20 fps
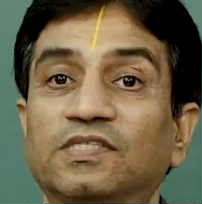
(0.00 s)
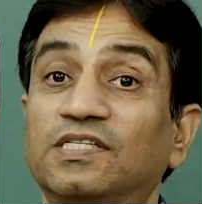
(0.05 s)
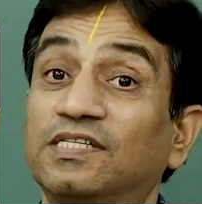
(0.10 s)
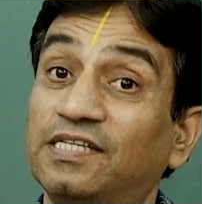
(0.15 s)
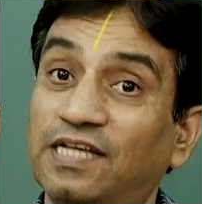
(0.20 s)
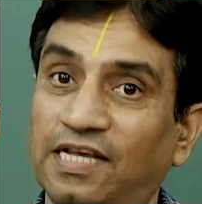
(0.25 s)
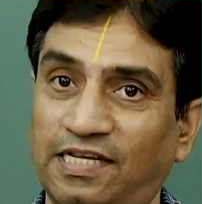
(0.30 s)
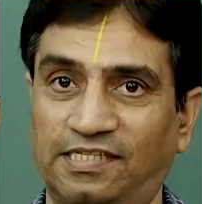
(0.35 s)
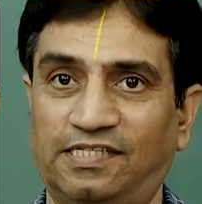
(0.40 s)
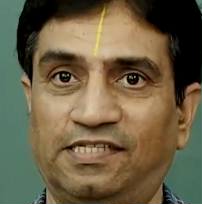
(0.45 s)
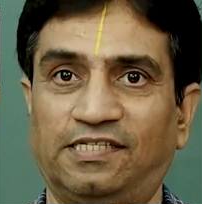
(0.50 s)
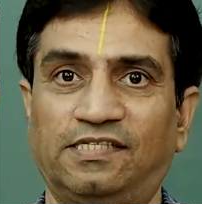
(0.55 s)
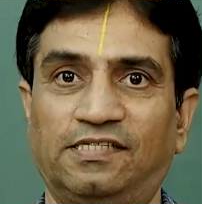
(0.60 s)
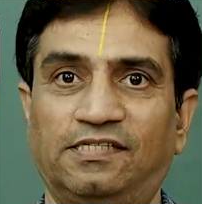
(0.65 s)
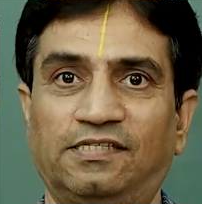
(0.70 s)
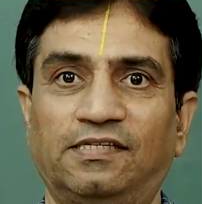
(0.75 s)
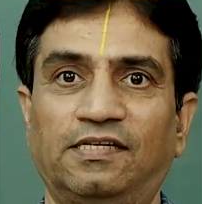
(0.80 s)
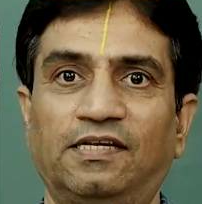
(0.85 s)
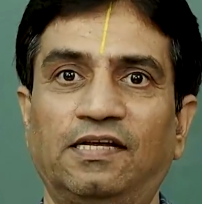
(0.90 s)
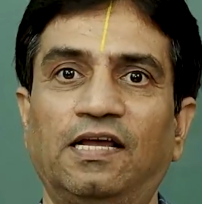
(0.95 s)
Yes,
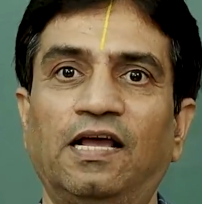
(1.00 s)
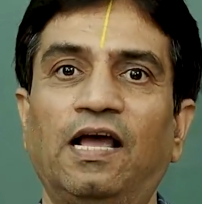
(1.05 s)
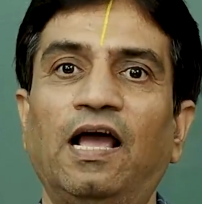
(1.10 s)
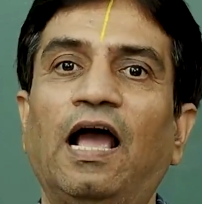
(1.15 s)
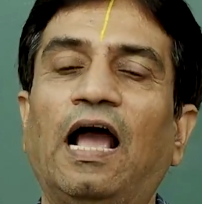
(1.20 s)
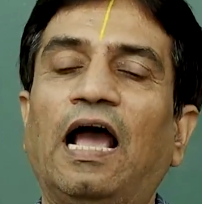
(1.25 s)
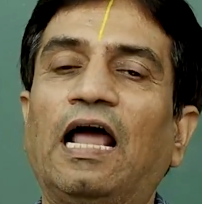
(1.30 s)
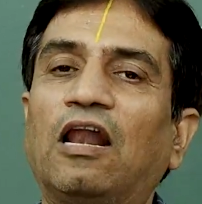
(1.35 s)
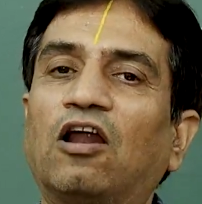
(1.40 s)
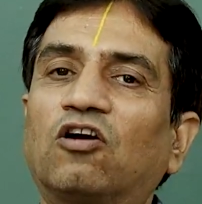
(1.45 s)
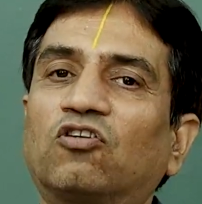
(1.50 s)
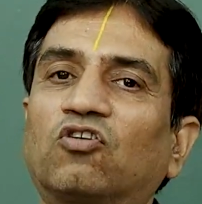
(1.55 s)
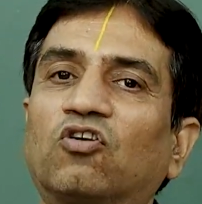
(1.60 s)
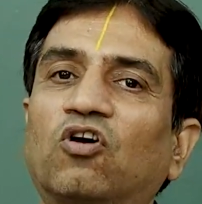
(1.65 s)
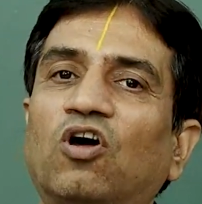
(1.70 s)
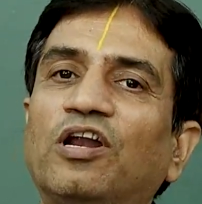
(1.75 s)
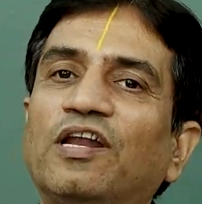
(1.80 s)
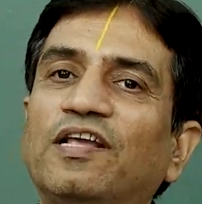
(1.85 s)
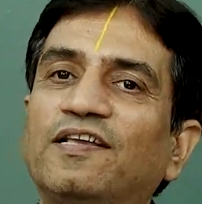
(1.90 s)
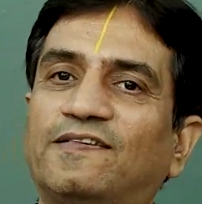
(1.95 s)

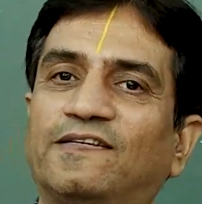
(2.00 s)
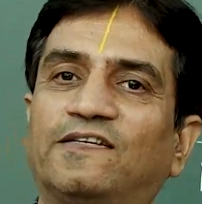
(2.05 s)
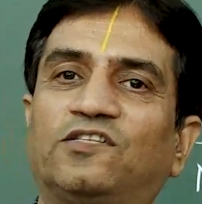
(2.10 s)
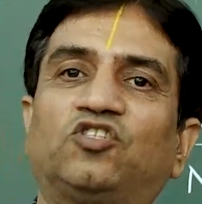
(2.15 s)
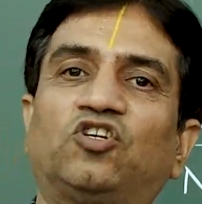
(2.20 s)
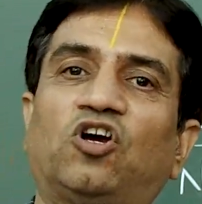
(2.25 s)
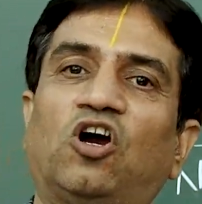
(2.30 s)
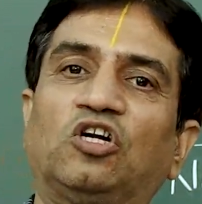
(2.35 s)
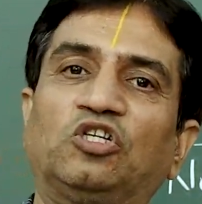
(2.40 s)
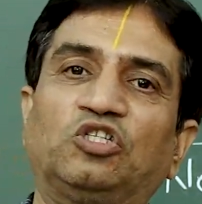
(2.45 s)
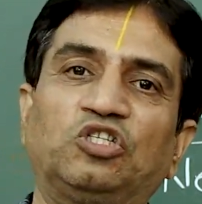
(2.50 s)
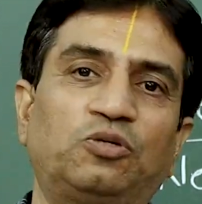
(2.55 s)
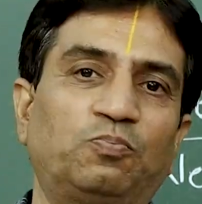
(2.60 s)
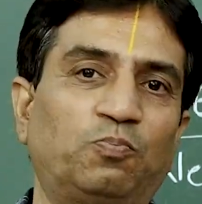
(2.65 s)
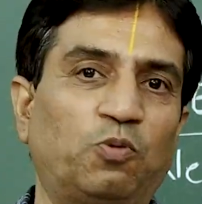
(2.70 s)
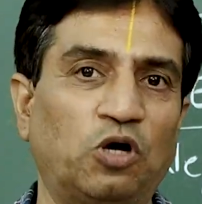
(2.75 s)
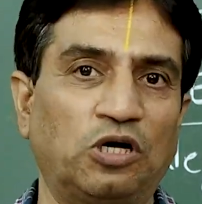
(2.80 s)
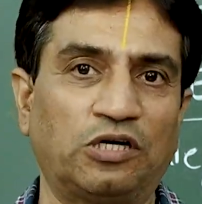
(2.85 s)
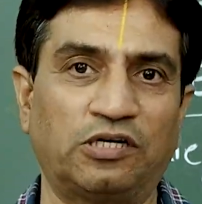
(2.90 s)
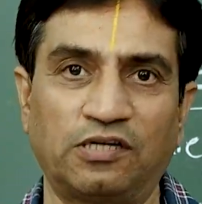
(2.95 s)
electron is a charged
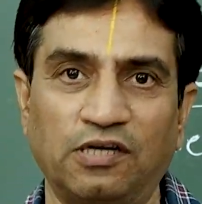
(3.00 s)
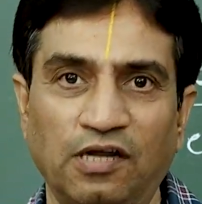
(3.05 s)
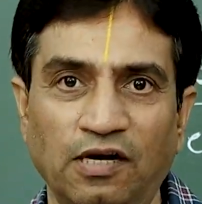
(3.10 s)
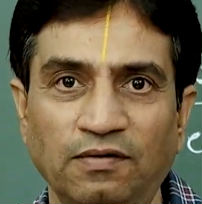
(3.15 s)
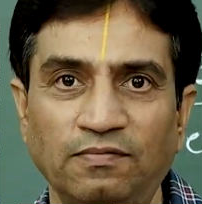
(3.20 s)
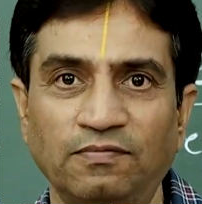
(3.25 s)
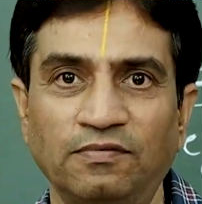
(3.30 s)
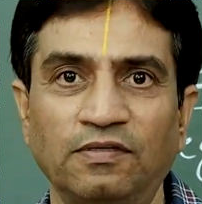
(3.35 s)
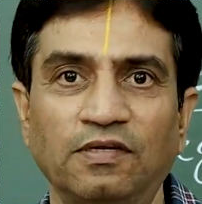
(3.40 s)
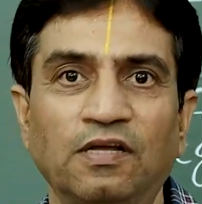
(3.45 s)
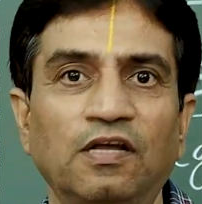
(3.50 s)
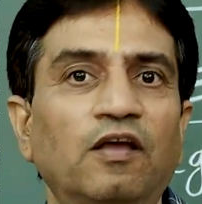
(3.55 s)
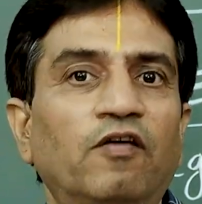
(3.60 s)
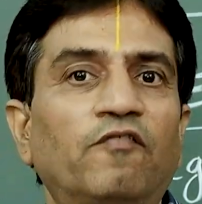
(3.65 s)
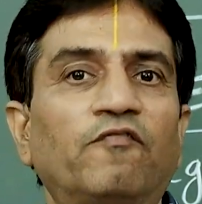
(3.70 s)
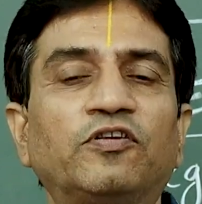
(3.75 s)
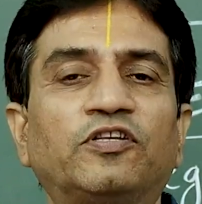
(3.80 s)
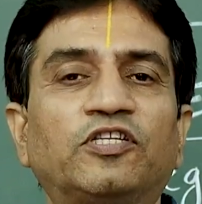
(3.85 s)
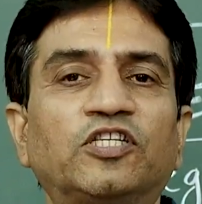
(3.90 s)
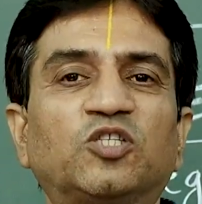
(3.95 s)
particle
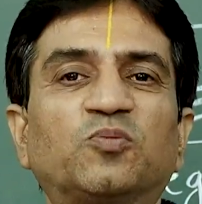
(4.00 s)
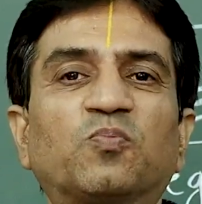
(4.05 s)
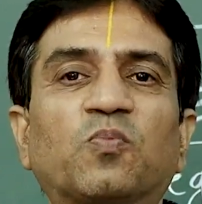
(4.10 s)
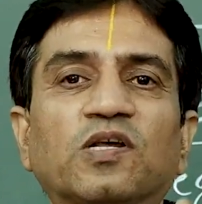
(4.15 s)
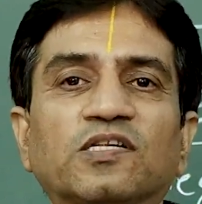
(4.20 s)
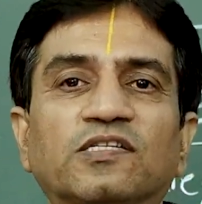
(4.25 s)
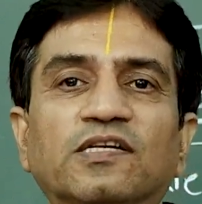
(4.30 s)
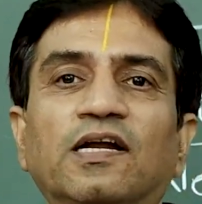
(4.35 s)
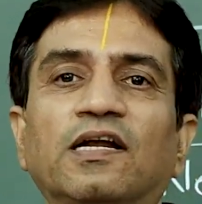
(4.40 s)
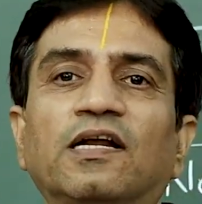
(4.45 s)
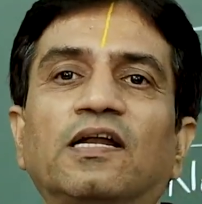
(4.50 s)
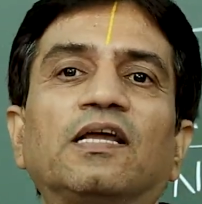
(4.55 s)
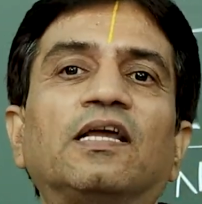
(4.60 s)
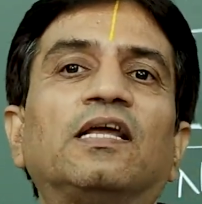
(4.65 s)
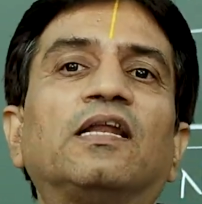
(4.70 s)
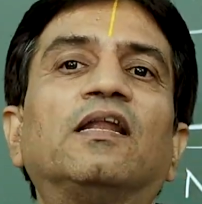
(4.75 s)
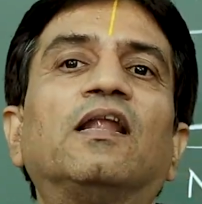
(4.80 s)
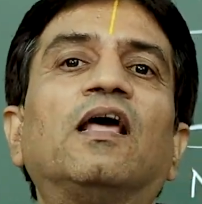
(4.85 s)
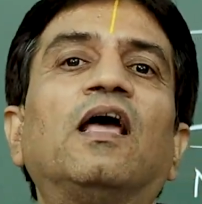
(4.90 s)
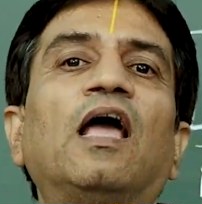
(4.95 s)
which is present
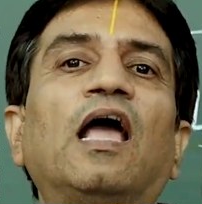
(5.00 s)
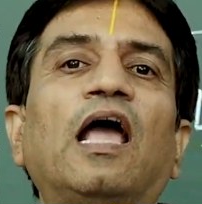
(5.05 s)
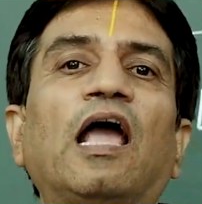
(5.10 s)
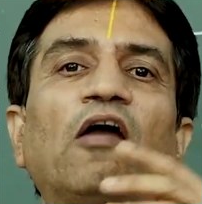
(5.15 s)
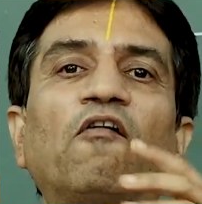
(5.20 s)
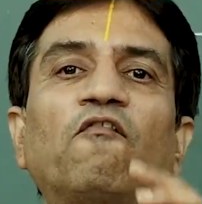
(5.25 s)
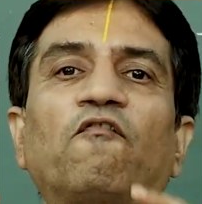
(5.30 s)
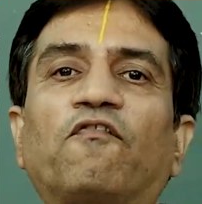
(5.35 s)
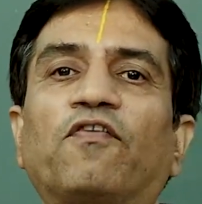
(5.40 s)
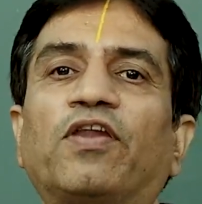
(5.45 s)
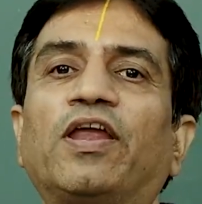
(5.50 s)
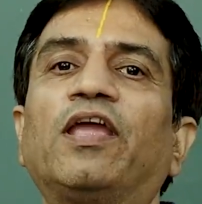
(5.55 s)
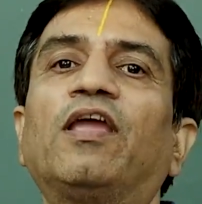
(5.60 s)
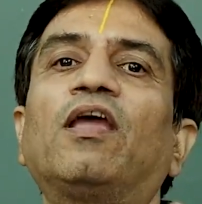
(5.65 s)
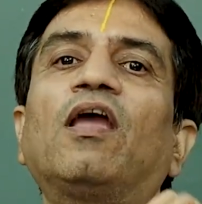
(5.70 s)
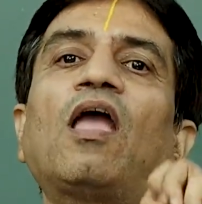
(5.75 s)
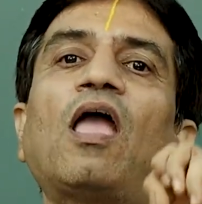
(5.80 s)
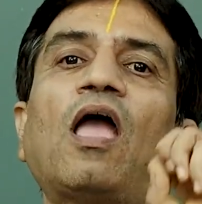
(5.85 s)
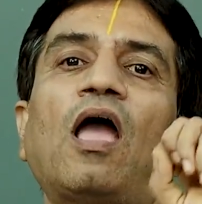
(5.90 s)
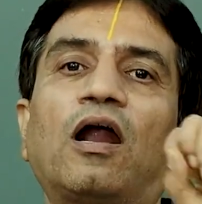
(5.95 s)
in
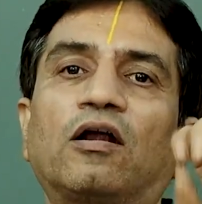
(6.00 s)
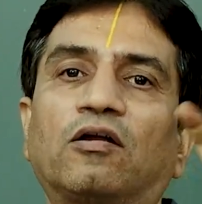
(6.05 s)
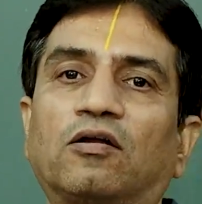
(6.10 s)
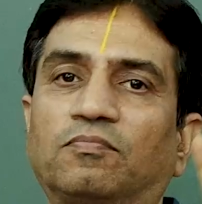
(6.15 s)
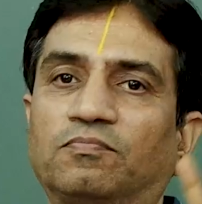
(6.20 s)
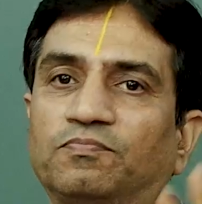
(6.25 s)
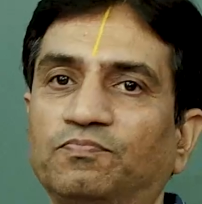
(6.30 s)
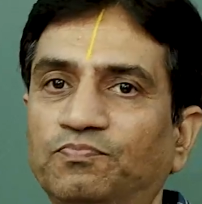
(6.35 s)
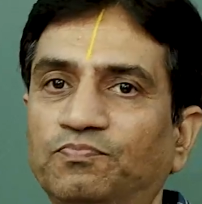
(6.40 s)
every atom.